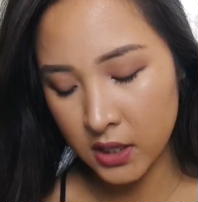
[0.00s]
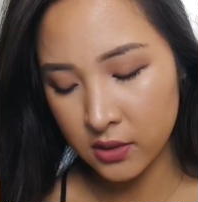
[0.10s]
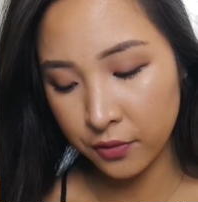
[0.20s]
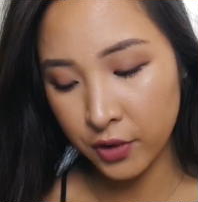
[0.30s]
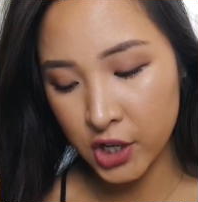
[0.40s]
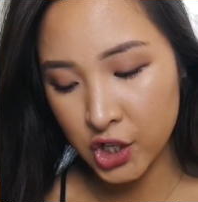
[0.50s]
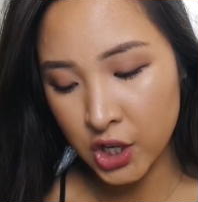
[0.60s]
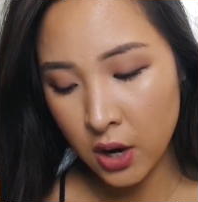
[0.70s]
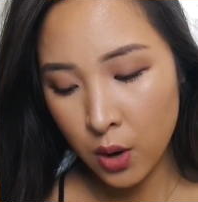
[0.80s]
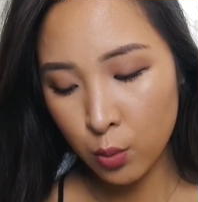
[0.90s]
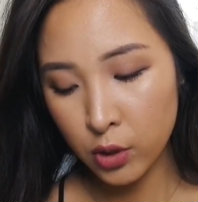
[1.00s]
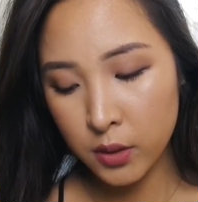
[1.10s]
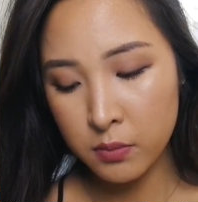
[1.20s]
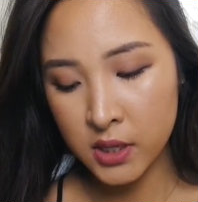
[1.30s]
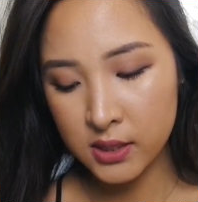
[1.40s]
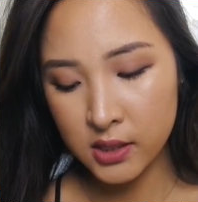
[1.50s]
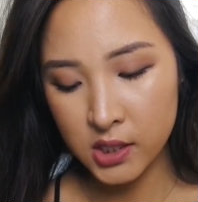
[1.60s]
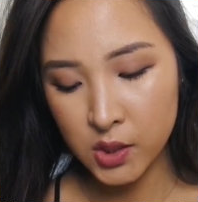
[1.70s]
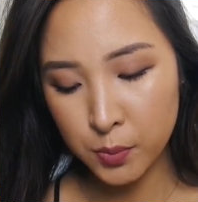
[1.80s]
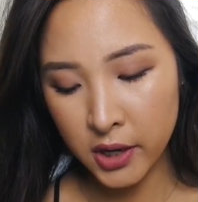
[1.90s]
It's a fresh water mist to
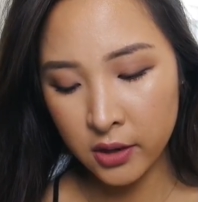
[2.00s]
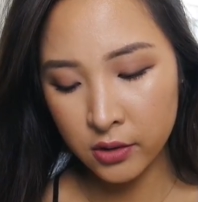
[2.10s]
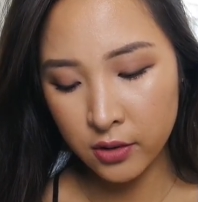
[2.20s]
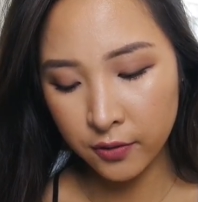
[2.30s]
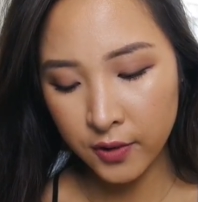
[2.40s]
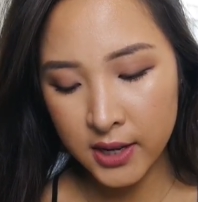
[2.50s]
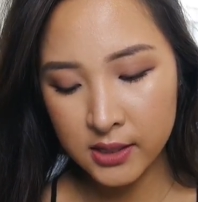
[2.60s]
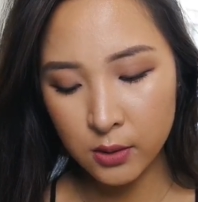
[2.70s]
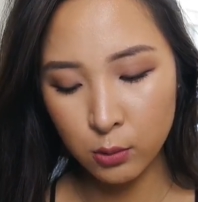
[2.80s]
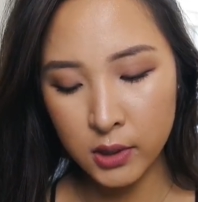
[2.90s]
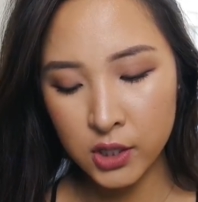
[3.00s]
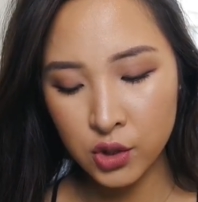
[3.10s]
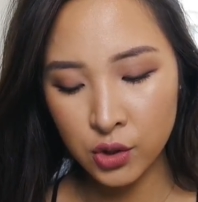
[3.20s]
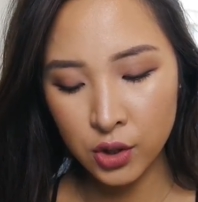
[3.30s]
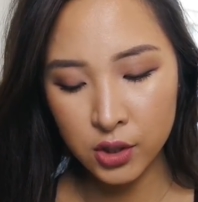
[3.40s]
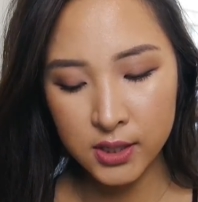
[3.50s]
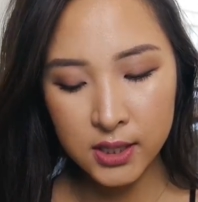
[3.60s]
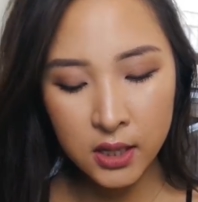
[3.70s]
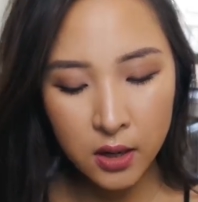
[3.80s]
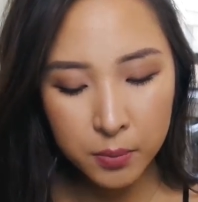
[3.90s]
spray on your face. It wakes your
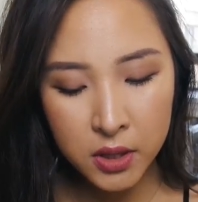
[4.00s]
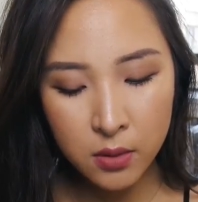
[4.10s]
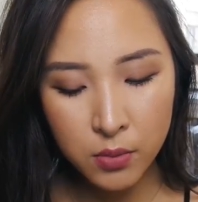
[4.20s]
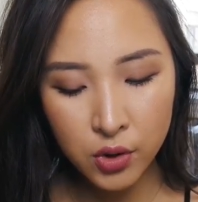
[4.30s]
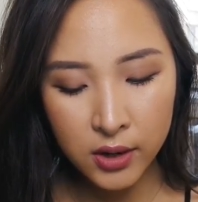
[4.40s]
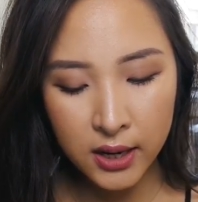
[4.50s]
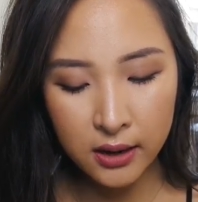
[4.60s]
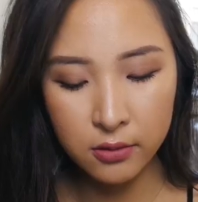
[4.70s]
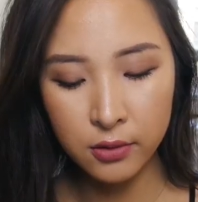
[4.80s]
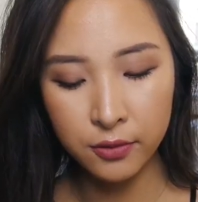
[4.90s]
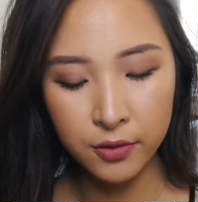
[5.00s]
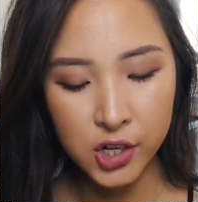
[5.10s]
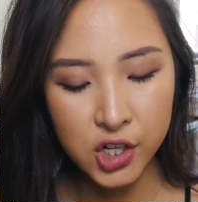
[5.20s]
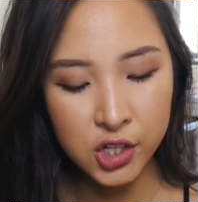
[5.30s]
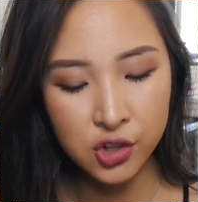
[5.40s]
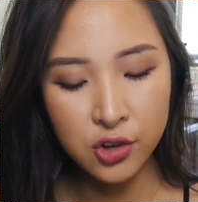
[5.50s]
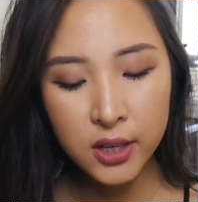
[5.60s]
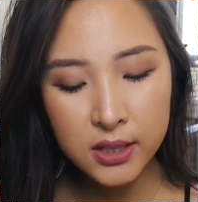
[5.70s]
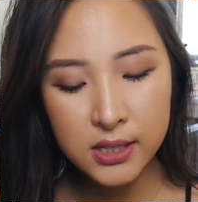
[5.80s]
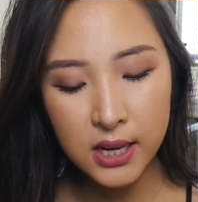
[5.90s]
skin up in the morning and refreshes
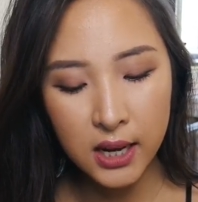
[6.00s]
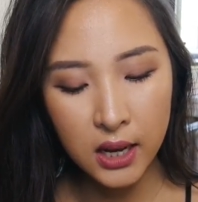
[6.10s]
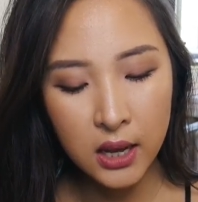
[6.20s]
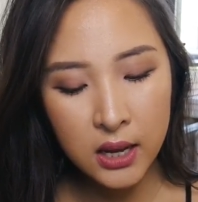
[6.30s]
during the day.